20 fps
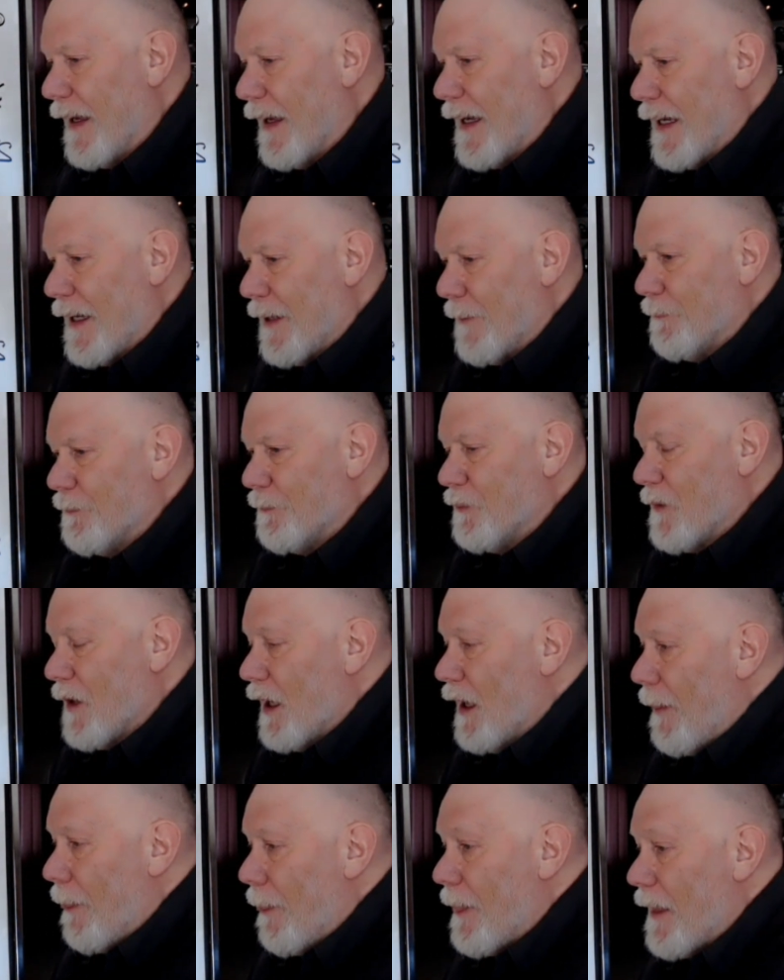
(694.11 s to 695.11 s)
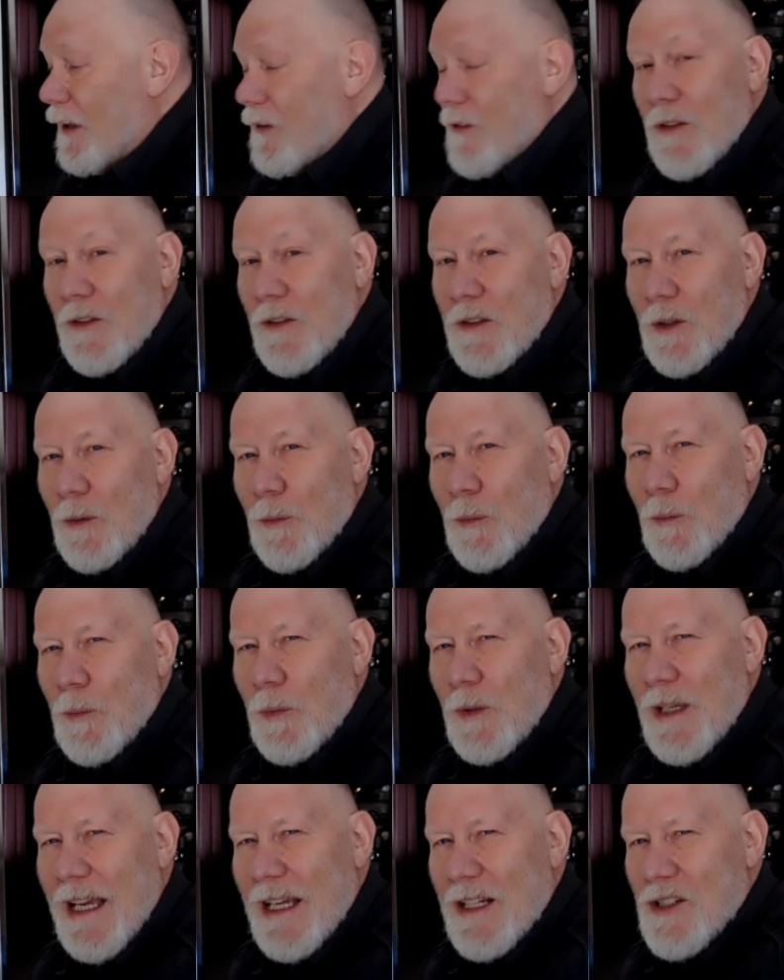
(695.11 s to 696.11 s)
Um,
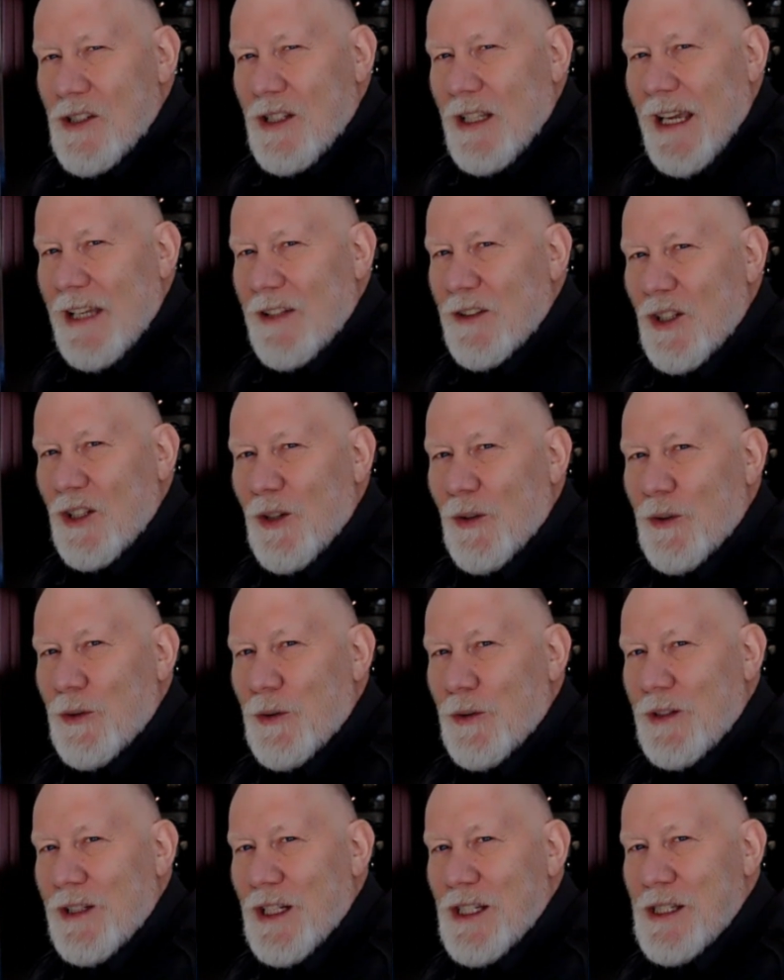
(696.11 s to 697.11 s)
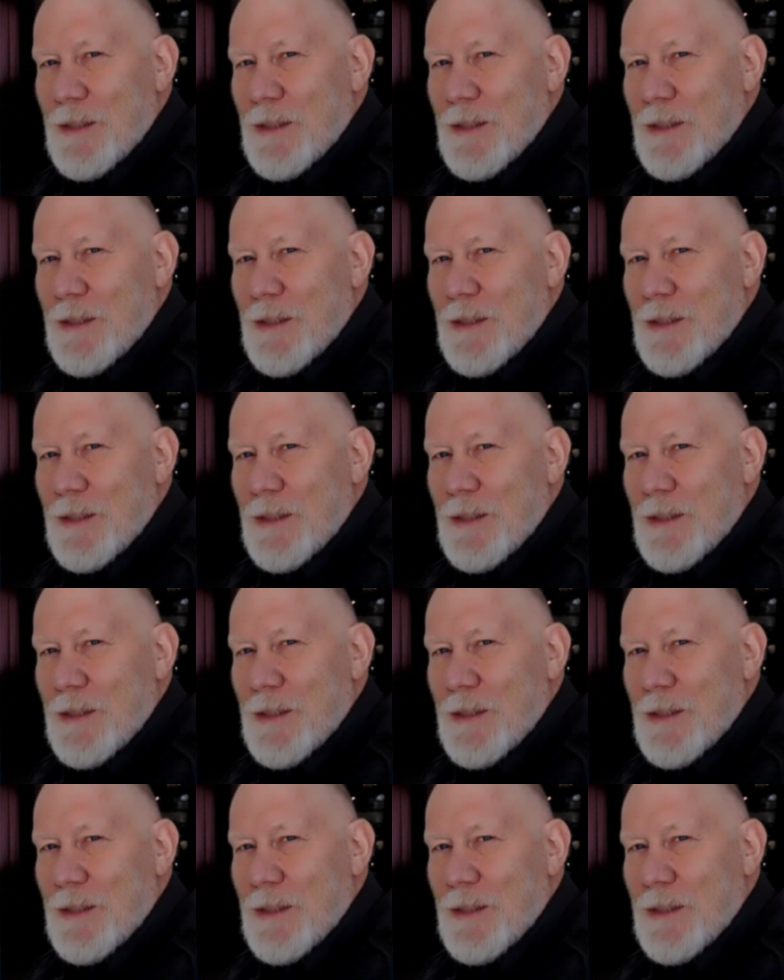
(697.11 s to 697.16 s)
we actually had to go through an